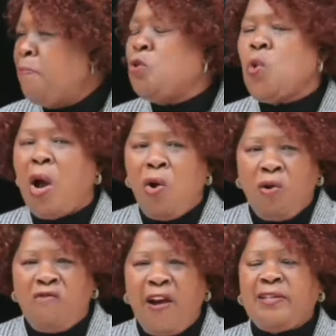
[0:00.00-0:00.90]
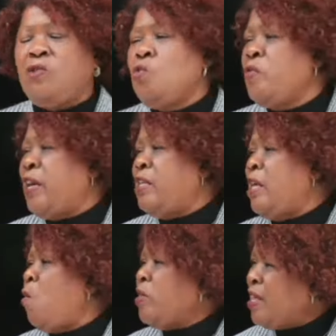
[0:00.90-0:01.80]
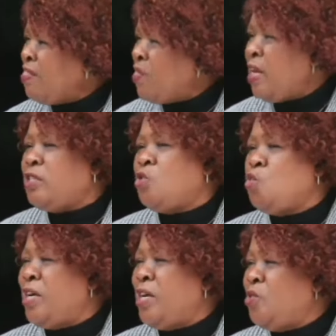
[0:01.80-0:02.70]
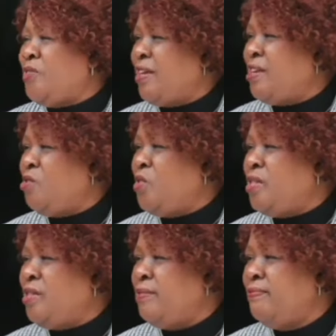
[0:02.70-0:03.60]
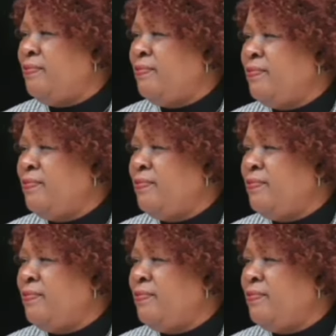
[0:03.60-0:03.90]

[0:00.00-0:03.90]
I'm sure all of us know that there was a threat to national security.